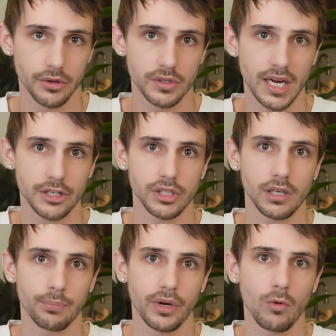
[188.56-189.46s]
So there's actually
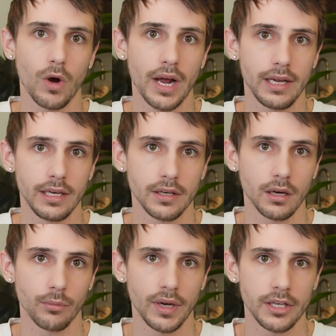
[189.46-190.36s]
a pretty wide
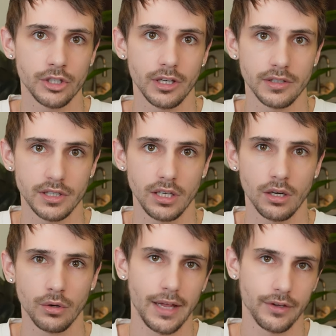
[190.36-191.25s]
income range in
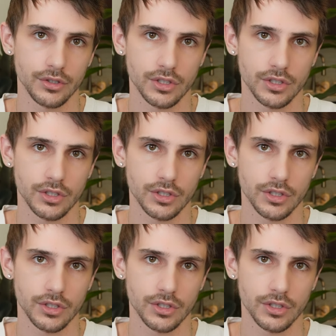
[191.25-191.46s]
Encino and there's